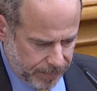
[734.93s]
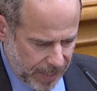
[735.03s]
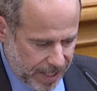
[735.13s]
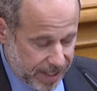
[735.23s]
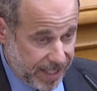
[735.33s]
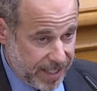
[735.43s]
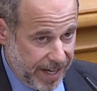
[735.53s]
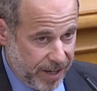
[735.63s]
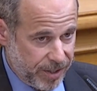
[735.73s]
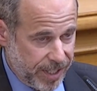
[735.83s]
This is an
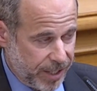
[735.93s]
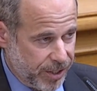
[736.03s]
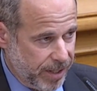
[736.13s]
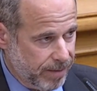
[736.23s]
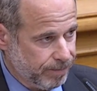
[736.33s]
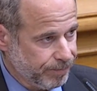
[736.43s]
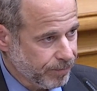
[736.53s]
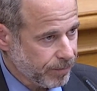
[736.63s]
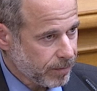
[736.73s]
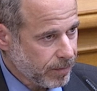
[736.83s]
intersection
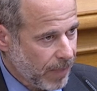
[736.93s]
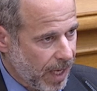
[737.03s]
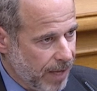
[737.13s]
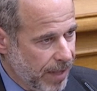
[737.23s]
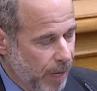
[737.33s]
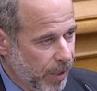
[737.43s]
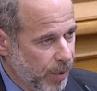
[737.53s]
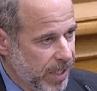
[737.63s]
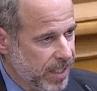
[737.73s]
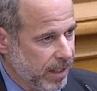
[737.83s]
that we
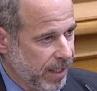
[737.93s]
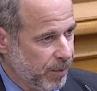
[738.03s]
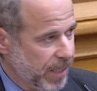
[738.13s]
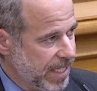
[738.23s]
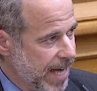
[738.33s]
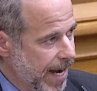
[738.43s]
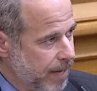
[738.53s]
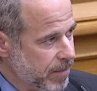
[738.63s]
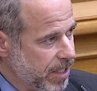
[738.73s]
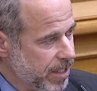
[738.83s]
recently
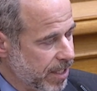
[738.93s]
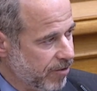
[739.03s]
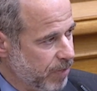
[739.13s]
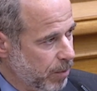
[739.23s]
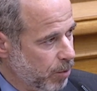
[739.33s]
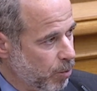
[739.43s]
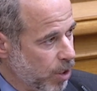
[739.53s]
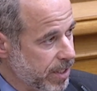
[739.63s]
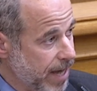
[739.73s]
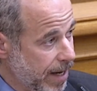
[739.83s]
retimed to give people
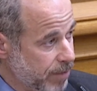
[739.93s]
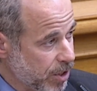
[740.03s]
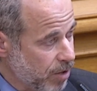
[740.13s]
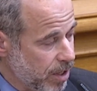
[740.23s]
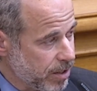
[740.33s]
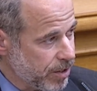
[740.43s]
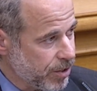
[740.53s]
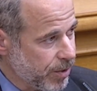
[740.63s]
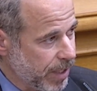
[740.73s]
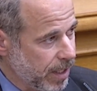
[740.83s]
more time to cross the
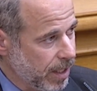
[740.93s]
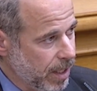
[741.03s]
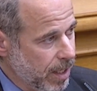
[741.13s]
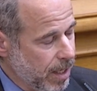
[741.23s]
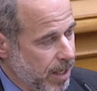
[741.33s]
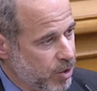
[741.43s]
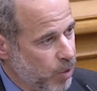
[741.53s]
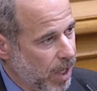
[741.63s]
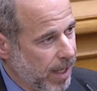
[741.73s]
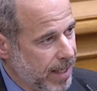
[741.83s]
street, as
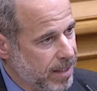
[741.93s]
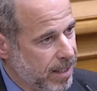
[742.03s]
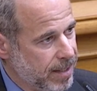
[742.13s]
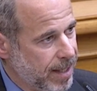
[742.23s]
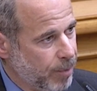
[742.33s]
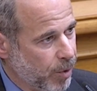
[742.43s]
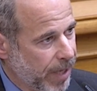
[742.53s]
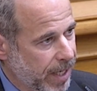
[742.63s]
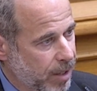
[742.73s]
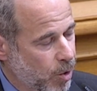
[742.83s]
well as to
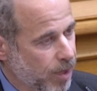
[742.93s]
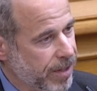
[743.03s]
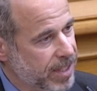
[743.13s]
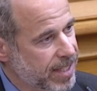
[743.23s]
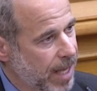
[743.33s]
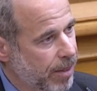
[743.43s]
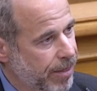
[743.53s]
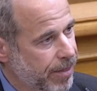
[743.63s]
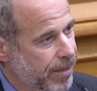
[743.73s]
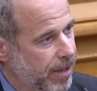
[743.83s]
separate north and
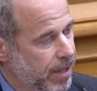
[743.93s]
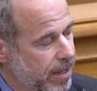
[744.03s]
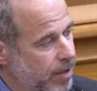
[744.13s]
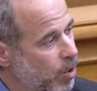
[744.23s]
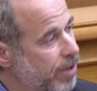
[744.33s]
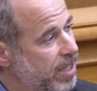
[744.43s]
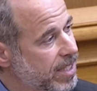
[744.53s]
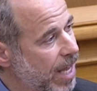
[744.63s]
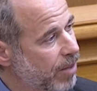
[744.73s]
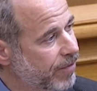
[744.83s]
south, the north and
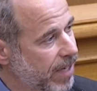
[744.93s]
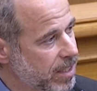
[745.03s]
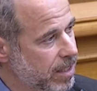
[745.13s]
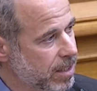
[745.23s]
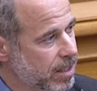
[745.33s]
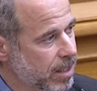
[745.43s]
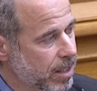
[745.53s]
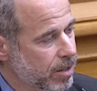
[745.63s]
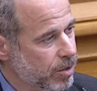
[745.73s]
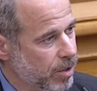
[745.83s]
south phases,
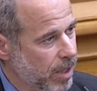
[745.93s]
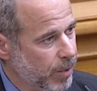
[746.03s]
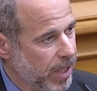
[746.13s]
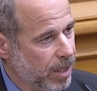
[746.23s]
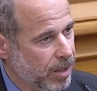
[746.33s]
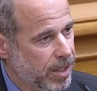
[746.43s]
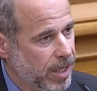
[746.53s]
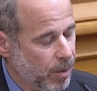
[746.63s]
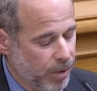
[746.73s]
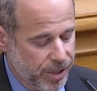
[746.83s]
so that we could
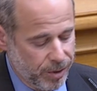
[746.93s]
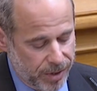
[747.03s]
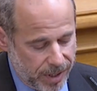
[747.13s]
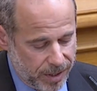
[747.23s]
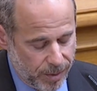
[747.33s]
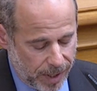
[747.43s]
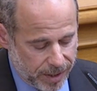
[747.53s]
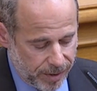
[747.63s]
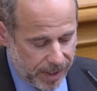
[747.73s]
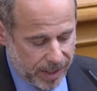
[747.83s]
reduce, as
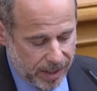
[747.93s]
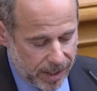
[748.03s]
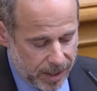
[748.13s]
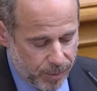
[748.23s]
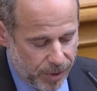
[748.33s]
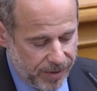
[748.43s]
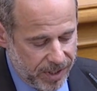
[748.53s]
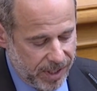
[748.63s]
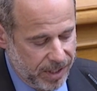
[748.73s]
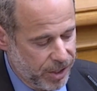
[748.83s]
Director Eakin has
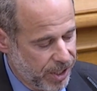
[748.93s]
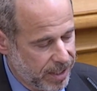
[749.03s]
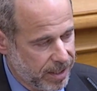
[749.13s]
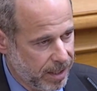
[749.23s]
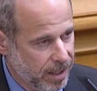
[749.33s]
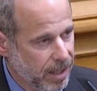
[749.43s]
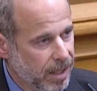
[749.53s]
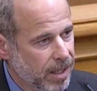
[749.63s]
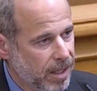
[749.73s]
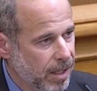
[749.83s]
previously suggested,
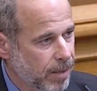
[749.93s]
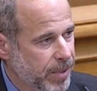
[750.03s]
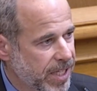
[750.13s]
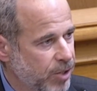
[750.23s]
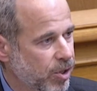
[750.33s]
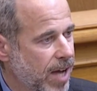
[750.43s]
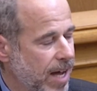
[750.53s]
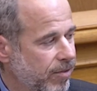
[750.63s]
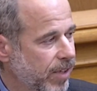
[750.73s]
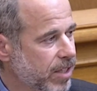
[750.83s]
potential
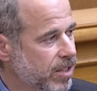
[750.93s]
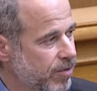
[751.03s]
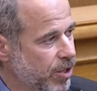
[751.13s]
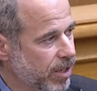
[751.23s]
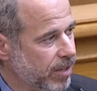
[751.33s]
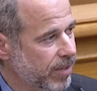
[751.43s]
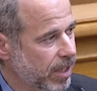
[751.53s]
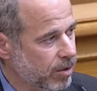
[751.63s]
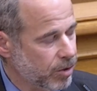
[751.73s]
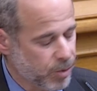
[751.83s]
conflicts of turning
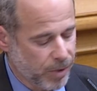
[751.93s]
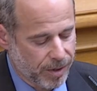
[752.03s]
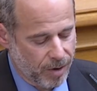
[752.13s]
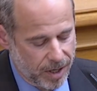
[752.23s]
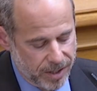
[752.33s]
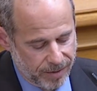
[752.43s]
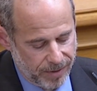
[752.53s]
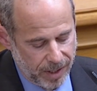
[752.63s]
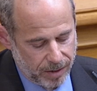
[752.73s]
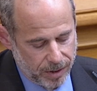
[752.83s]
vehicles with crossing
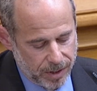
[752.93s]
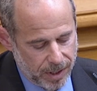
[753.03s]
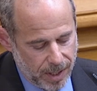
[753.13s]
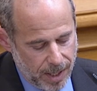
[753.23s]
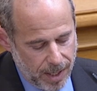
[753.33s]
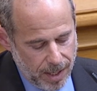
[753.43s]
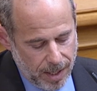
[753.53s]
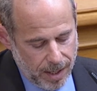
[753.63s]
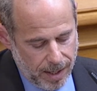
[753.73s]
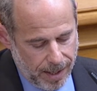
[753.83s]
vehicles.
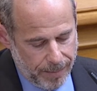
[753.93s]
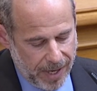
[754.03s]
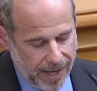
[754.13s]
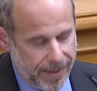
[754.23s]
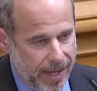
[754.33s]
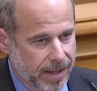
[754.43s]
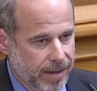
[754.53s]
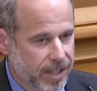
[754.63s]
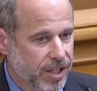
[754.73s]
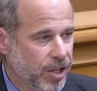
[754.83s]
And
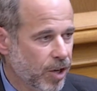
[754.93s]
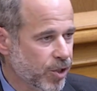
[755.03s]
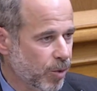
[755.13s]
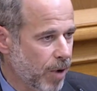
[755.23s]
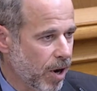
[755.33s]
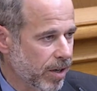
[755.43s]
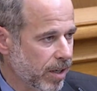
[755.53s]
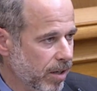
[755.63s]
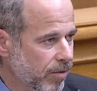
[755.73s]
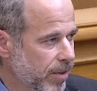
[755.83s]
then this is also part
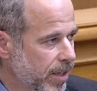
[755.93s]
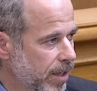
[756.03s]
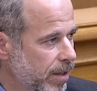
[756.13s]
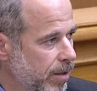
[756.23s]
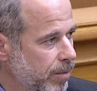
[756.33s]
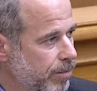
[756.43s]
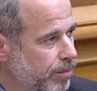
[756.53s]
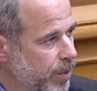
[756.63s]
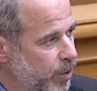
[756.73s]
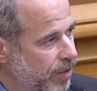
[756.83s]
of the
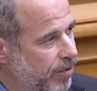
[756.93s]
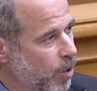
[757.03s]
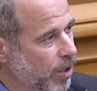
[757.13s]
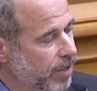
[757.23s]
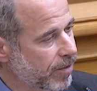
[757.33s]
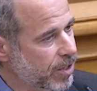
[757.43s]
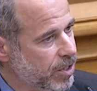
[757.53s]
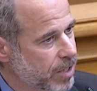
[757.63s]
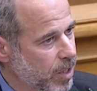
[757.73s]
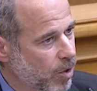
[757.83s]
Muni Forward and
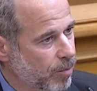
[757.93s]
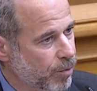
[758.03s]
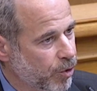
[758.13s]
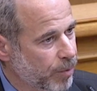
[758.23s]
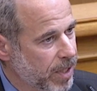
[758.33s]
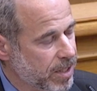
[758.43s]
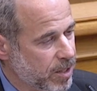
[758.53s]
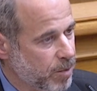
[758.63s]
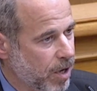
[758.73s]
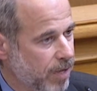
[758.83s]
Vision Zero improvements
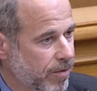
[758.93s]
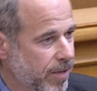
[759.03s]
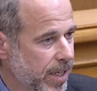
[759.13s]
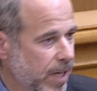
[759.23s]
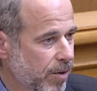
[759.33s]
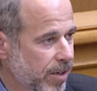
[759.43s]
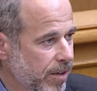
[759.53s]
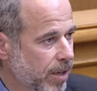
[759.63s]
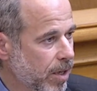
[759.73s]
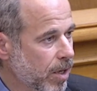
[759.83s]
as part of the
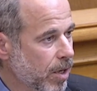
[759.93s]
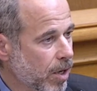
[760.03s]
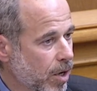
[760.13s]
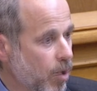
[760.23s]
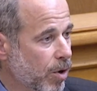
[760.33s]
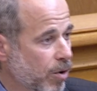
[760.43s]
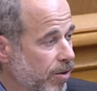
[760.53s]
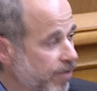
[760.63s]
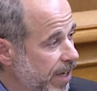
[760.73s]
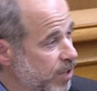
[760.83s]
Geary
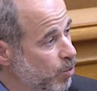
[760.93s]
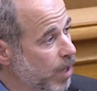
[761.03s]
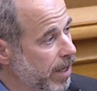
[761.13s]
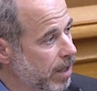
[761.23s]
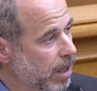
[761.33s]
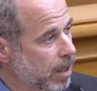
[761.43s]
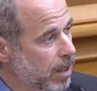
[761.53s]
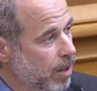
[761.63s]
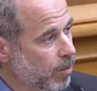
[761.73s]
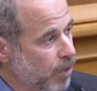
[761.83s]
Corridor Phase 1
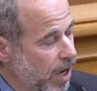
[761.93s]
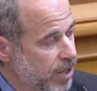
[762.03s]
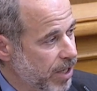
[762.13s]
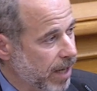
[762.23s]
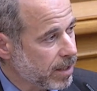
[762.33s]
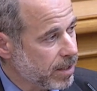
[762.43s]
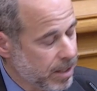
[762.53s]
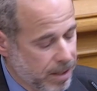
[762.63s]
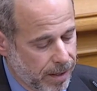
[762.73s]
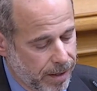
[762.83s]
project,
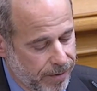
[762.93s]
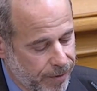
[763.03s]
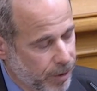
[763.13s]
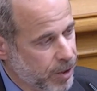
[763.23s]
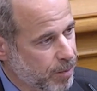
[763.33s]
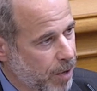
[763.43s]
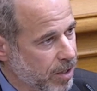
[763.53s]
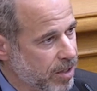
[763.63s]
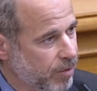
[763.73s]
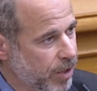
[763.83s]
the first
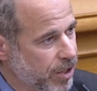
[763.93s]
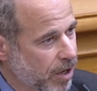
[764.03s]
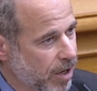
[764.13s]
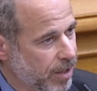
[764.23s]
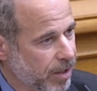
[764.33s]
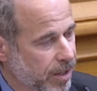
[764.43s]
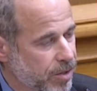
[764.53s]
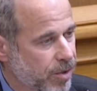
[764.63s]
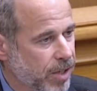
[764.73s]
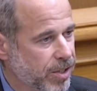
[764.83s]
parts of which are under
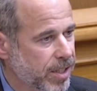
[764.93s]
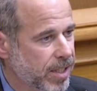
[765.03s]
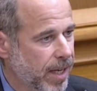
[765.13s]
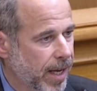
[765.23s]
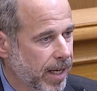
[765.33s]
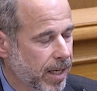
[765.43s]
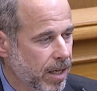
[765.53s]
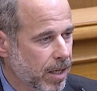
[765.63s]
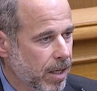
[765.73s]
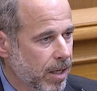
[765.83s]
construction today,
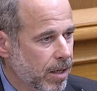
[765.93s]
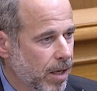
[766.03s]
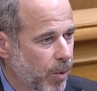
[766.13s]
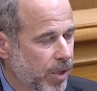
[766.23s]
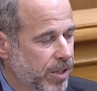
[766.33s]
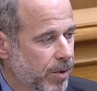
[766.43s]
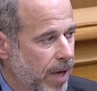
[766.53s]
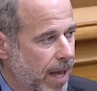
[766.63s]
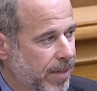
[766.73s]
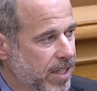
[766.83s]
which
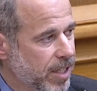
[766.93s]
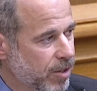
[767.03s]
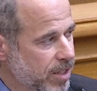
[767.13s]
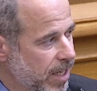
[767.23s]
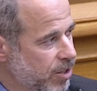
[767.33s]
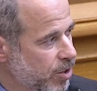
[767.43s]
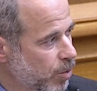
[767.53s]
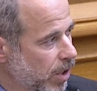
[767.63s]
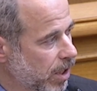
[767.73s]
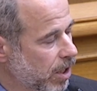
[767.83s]
at this intersection
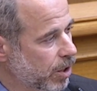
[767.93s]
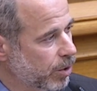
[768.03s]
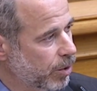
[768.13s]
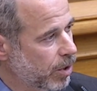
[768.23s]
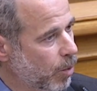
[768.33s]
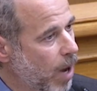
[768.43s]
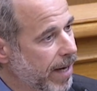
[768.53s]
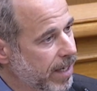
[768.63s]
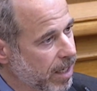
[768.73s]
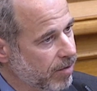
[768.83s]
will include a
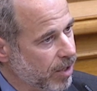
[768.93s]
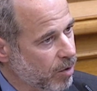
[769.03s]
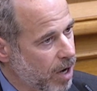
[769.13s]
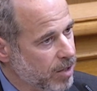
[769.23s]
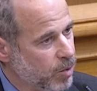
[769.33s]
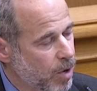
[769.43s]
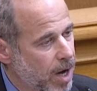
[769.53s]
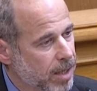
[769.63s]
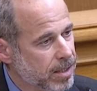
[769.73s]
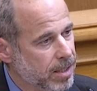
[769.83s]
widening of the
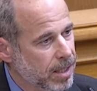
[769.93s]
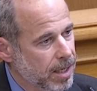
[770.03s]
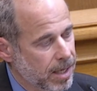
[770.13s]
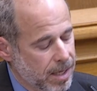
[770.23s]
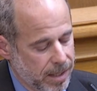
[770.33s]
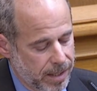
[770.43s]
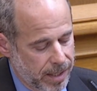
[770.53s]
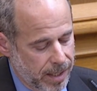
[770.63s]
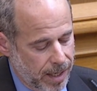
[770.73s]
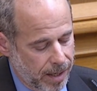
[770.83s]
crosswalks,
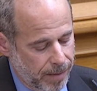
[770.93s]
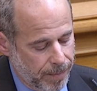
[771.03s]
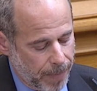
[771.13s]
the